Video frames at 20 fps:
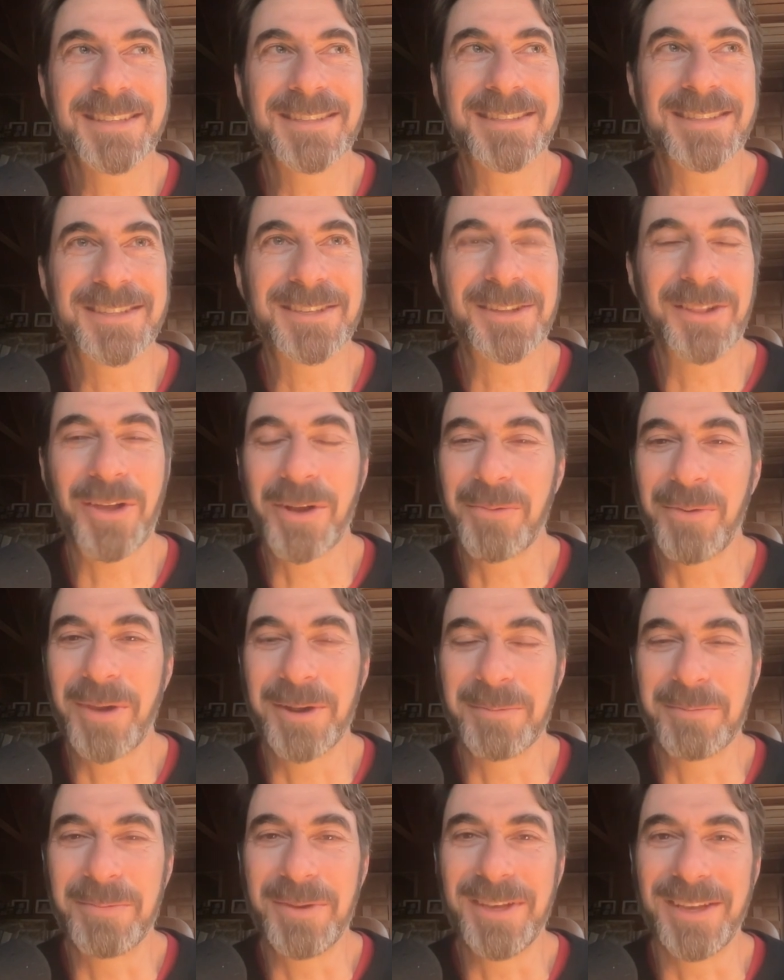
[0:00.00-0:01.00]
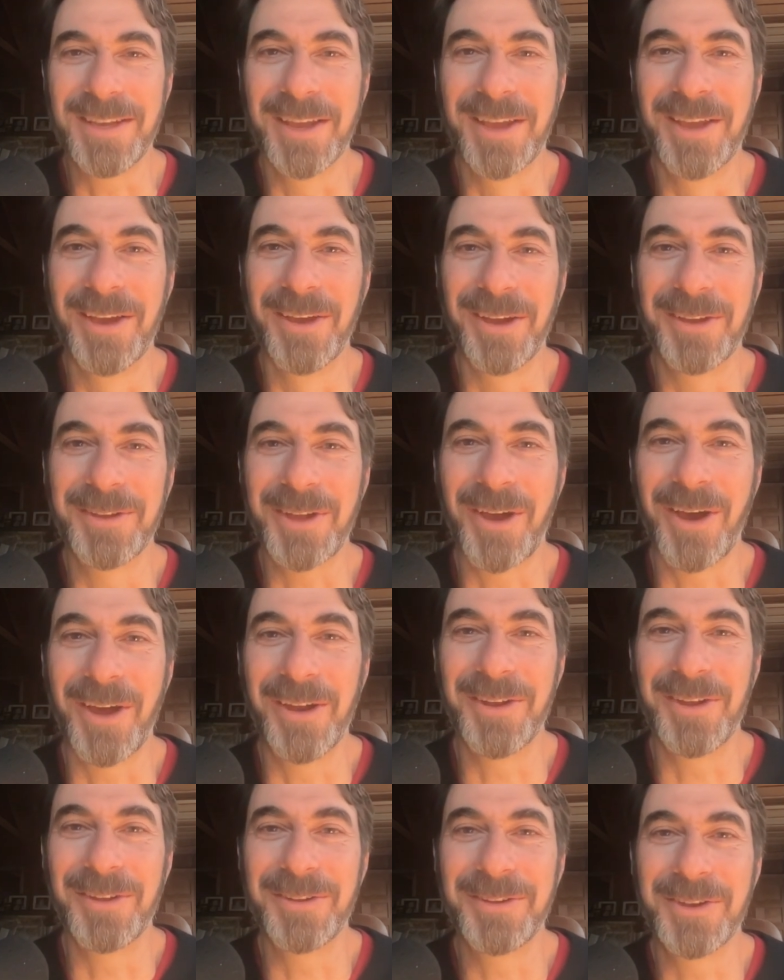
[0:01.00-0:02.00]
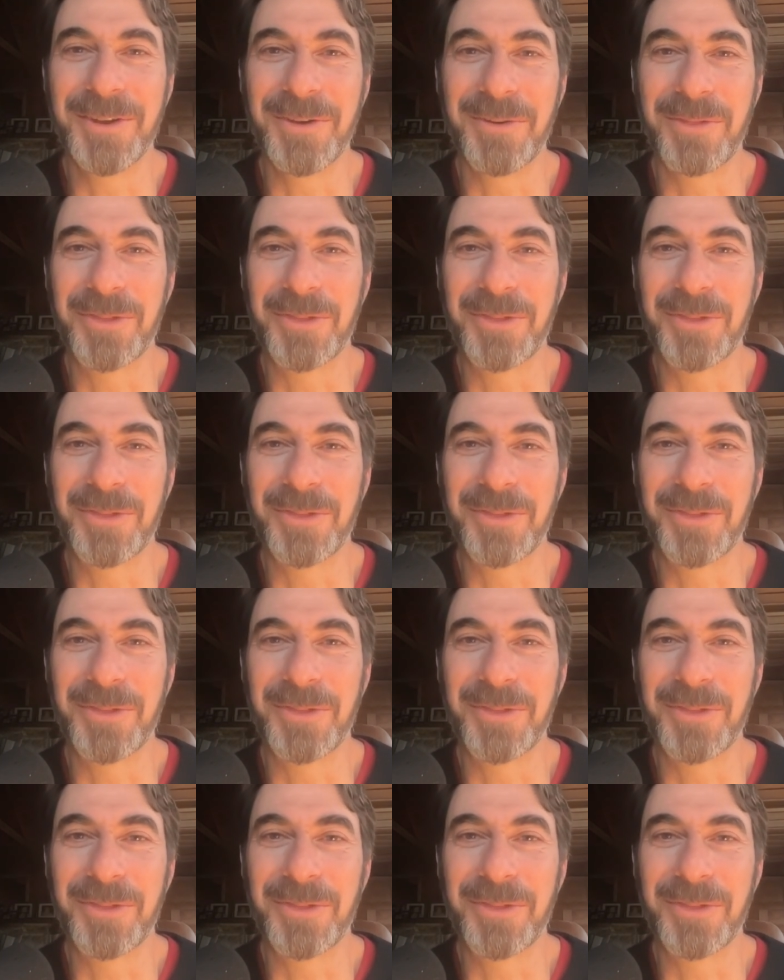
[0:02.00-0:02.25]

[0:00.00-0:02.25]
it's a long way to be on, you know,